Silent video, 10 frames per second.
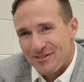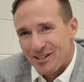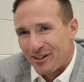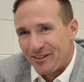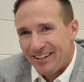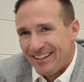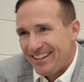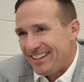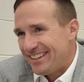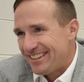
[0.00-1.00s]
So,
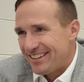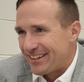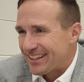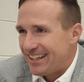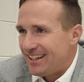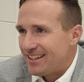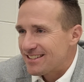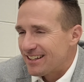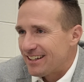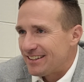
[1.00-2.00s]
look,
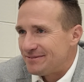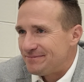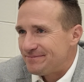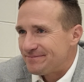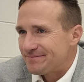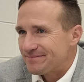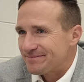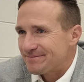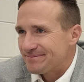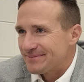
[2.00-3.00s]

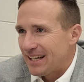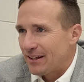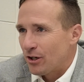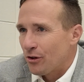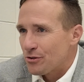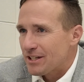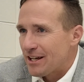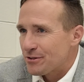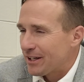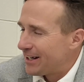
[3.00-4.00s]
I think all those
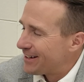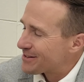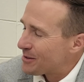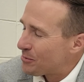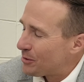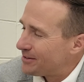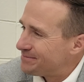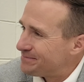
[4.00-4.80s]
guys will get in at some point.